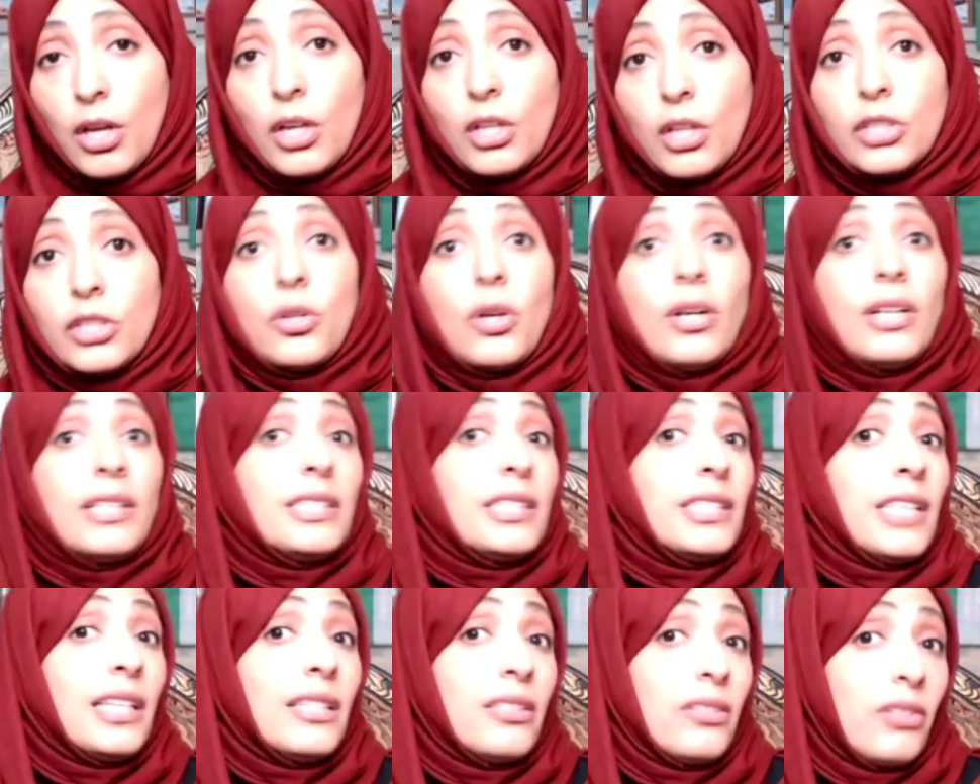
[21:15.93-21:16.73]
So et
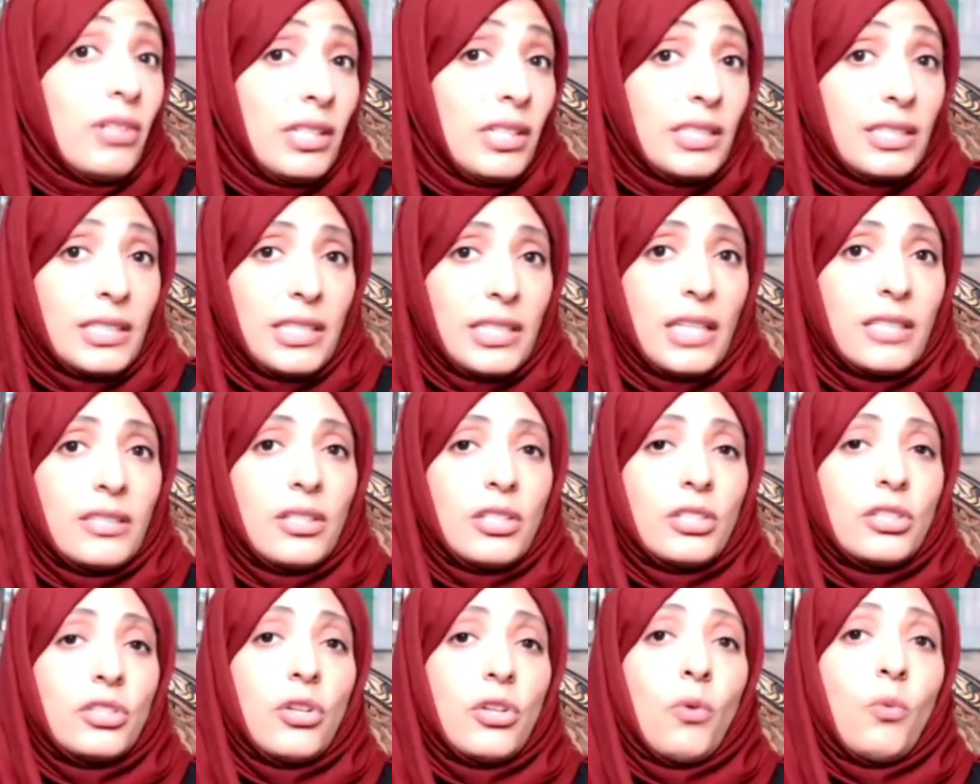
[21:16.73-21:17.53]
cetera, et
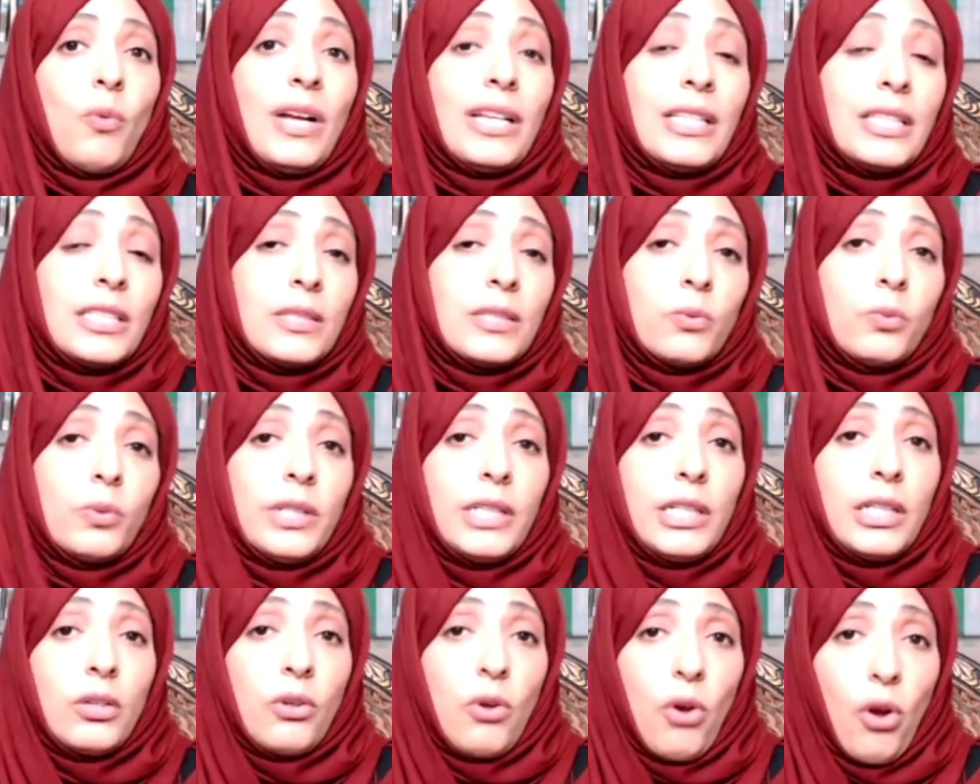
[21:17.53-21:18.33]
cetera. So what
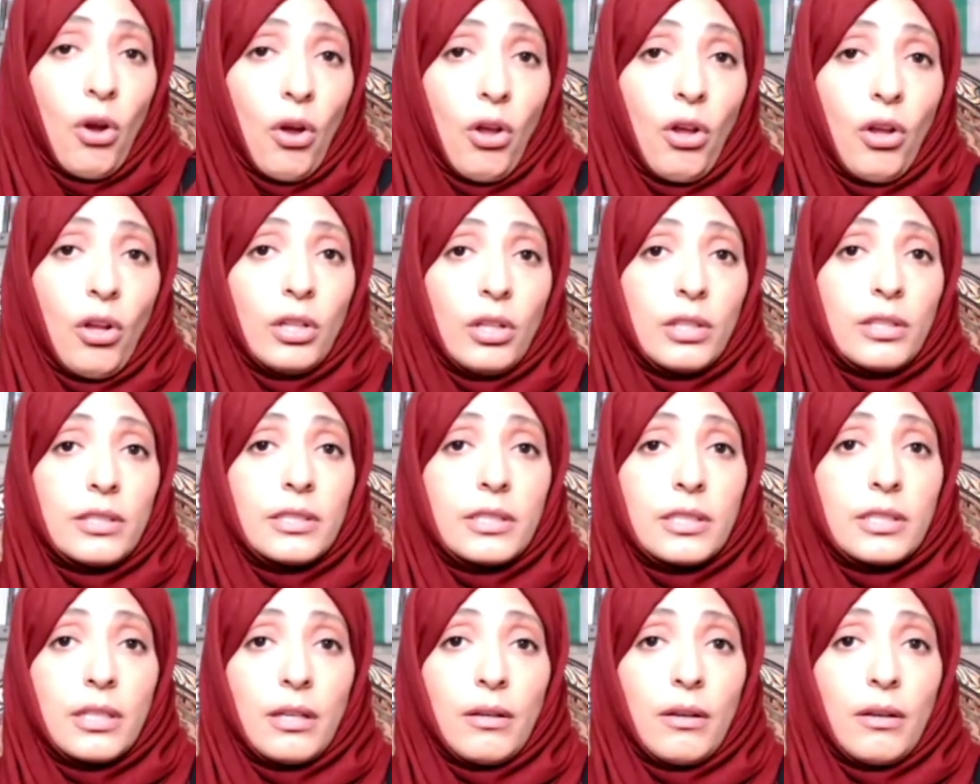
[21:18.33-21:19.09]
we called